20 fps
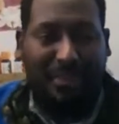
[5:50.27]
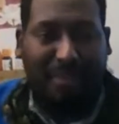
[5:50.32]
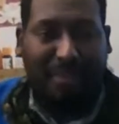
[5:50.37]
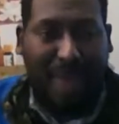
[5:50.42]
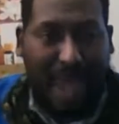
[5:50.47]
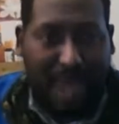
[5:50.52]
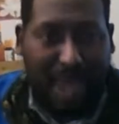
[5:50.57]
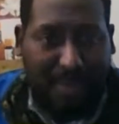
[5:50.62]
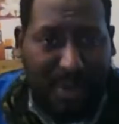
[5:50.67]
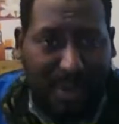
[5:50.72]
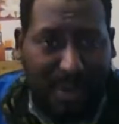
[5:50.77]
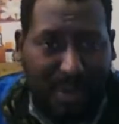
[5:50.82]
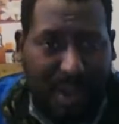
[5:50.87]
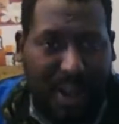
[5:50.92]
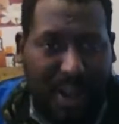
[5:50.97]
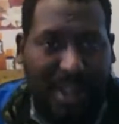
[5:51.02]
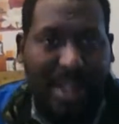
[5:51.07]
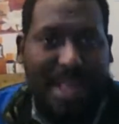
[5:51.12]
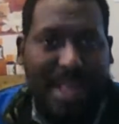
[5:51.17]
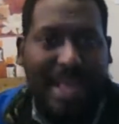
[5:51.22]

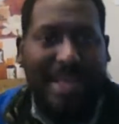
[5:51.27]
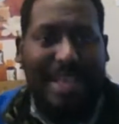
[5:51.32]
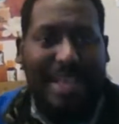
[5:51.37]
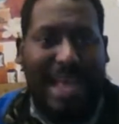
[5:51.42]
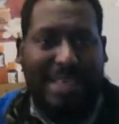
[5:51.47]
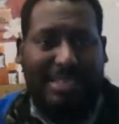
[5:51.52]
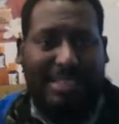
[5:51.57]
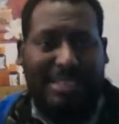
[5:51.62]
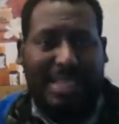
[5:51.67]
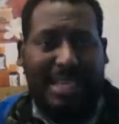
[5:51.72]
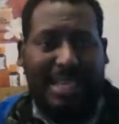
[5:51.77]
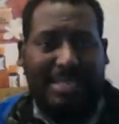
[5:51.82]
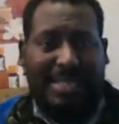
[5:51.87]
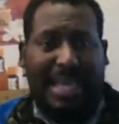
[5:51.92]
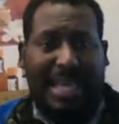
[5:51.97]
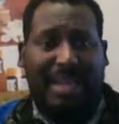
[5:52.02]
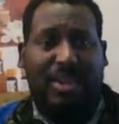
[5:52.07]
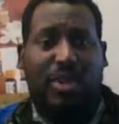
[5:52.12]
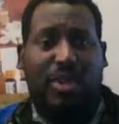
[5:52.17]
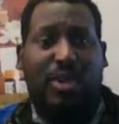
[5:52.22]
paperwork that says
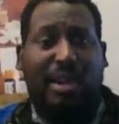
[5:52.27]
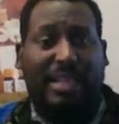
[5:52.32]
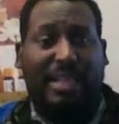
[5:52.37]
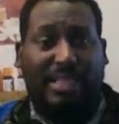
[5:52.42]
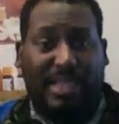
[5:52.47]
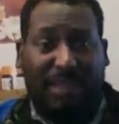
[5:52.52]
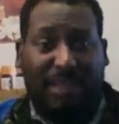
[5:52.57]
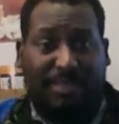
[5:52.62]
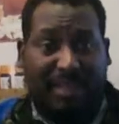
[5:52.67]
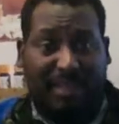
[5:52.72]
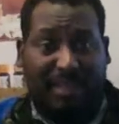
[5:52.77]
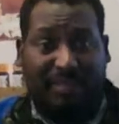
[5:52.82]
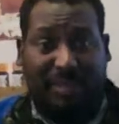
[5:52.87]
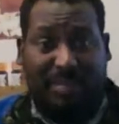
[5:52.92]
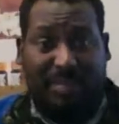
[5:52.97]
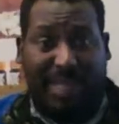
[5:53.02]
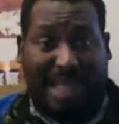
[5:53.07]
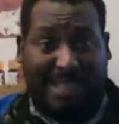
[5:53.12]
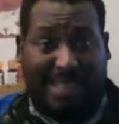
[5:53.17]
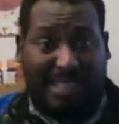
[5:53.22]
that they're exempted
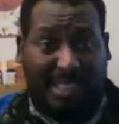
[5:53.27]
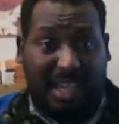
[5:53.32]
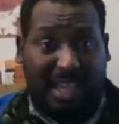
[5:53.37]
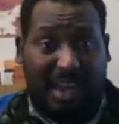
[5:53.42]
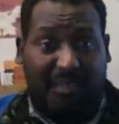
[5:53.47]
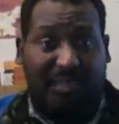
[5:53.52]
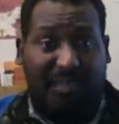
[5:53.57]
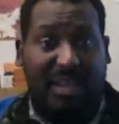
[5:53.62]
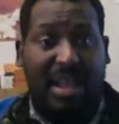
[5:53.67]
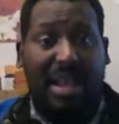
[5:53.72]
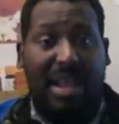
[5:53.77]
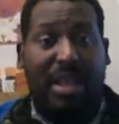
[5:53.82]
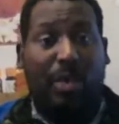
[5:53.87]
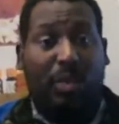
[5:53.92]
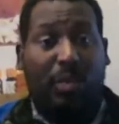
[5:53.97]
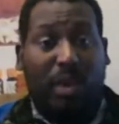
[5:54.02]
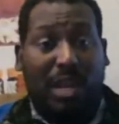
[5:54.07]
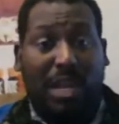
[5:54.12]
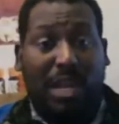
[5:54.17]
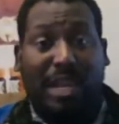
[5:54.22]
from that stuff. I
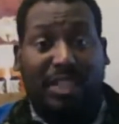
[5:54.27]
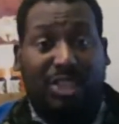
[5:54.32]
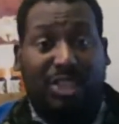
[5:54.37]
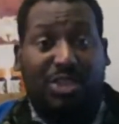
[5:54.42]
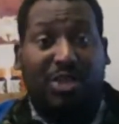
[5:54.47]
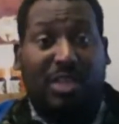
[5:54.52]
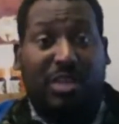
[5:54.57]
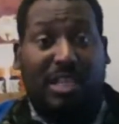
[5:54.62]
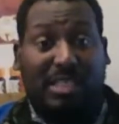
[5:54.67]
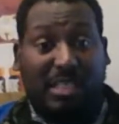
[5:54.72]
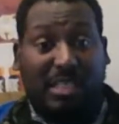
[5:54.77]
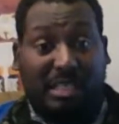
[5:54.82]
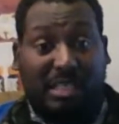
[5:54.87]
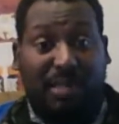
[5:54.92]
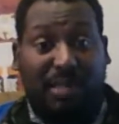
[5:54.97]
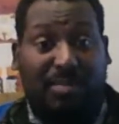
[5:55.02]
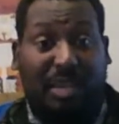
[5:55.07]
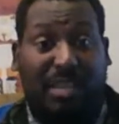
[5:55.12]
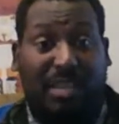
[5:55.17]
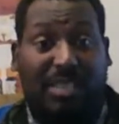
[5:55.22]
want to let you know this is
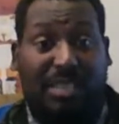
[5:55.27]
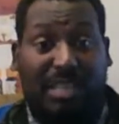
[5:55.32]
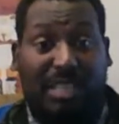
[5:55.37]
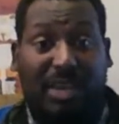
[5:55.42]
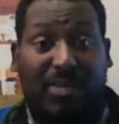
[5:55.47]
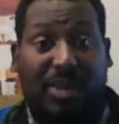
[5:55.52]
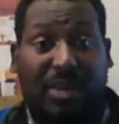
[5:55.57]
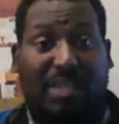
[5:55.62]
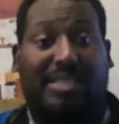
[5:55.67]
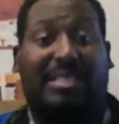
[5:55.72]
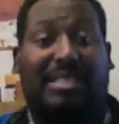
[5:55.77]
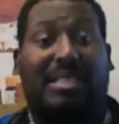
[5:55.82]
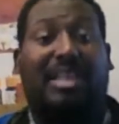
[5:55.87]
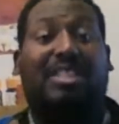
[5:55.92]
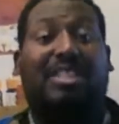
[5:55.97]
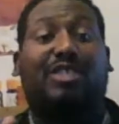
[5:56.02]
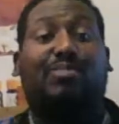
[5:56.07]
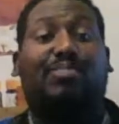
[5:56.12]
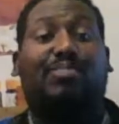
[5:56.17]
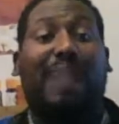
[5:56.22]
something serious.
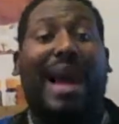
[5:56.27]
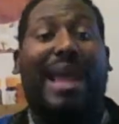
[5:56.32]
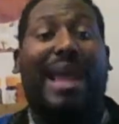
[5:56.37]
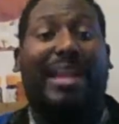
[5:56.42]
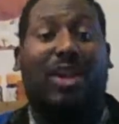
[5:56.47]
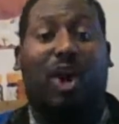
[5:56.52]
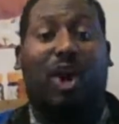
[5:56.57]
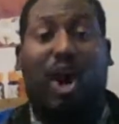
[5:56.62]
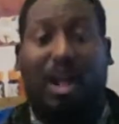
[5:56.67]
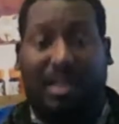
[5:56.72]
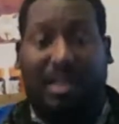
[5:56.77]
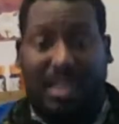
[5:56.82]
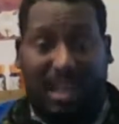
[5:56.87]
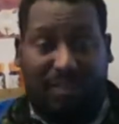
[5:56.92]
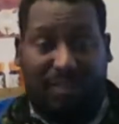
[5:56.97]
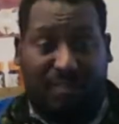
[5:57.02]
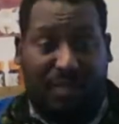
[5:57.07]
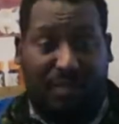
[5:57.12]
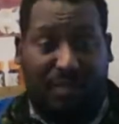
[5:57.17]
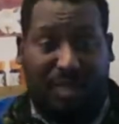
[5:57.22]
Despite all the
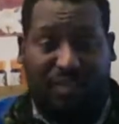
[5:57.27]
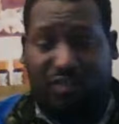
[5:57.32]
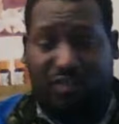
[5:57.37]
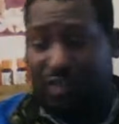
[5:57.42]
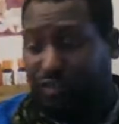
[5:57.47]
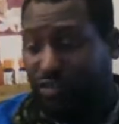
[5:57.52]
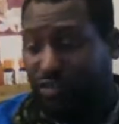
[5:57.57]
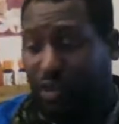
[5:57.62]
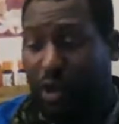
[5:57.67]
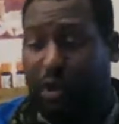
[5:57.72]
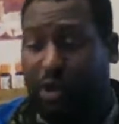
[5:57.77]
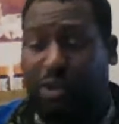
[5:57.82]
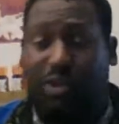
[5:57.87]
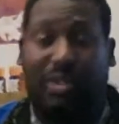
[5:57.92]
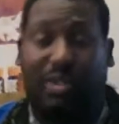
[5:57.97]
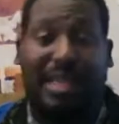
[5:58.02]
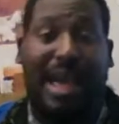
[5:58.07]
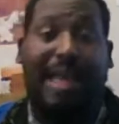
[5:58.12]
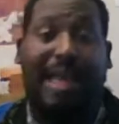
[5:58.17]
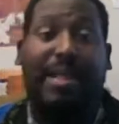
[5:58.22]
information showing
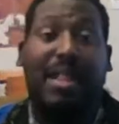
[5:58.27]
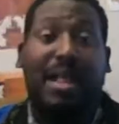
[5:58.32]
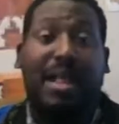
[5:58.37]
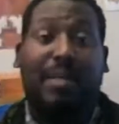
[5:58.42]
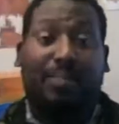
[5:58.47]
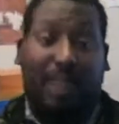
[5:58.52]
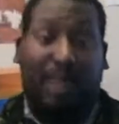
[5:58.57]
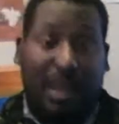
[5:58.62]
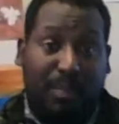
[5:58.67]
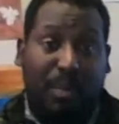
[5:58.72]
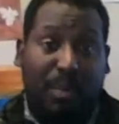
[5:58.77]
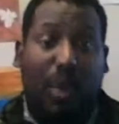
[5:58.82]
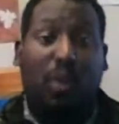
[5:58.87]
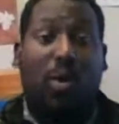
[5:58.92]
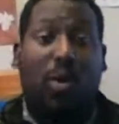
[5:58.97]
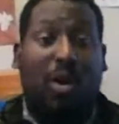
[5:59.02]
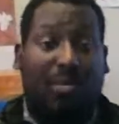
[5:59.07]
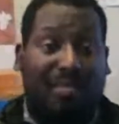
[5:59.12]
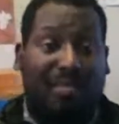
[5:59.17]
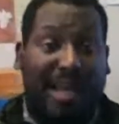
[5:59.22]
you that people
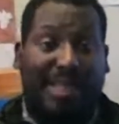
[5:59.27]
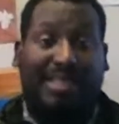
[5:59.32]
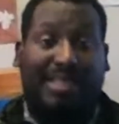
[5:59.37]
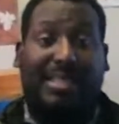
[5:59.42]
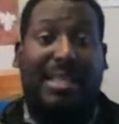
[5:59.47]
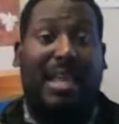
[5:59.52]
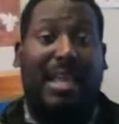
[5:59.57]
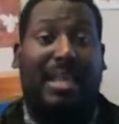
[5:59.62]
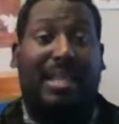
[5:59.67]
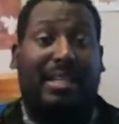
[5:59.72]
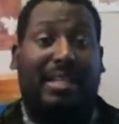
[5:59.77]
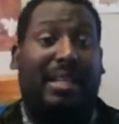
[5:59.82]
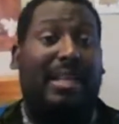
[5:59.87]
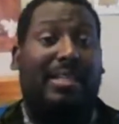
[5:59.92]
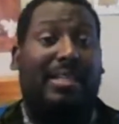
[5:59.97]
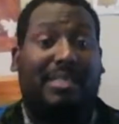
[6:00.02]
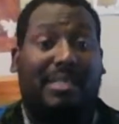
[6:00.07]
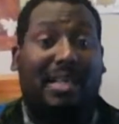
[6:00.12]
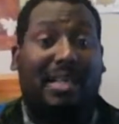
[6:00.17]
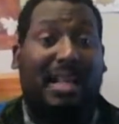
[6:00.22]
who are vaccinated
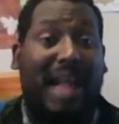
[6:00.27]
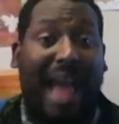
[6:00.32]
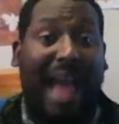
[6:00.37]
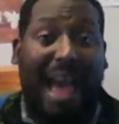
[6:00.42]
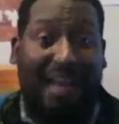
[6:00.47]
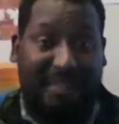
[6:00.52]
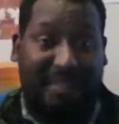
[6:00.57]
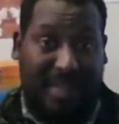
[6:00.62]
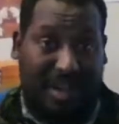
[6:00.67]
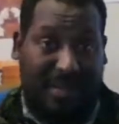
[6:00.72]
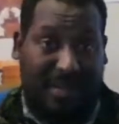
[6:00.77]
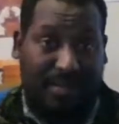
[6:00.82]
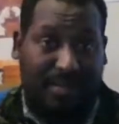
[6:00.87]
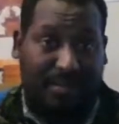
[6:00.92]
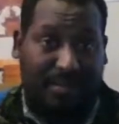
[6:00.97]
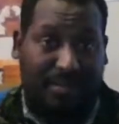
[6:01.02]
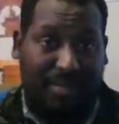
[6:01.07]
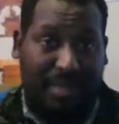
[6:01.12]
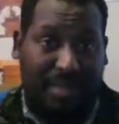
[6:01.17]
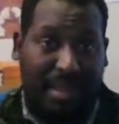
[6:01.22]
can still have it,
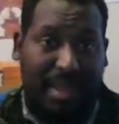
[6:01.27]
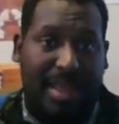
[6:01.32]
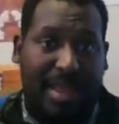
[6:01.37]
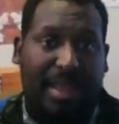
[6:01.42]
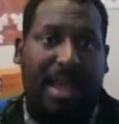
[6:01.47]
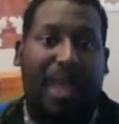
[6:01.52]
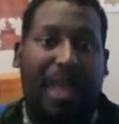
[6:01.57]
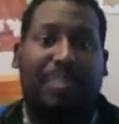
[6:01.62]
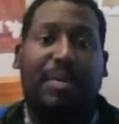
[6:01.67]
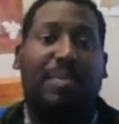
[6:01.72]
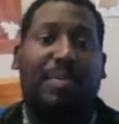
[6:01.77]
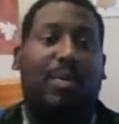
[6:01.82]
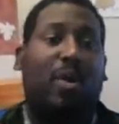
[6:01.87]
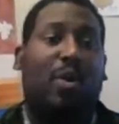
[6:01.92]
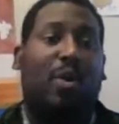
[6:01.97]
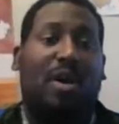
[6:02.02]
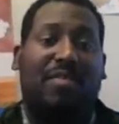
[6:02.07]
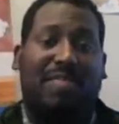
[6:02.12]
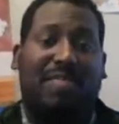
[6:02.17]
and people who are